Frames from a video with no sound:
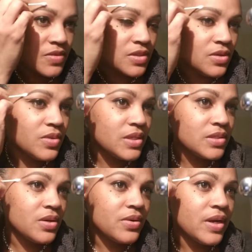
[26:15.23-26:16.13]
If
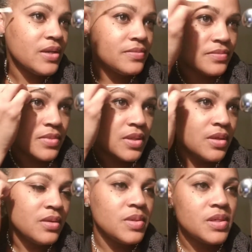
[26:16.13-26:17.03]
so, that's all right,
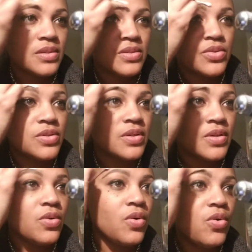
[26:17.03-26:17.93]
because
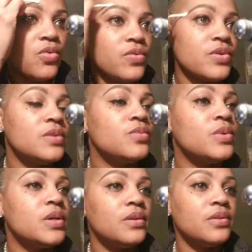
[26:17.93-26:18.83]
you're going to go over
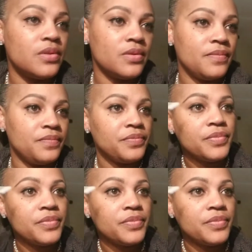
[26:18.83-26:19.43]
it with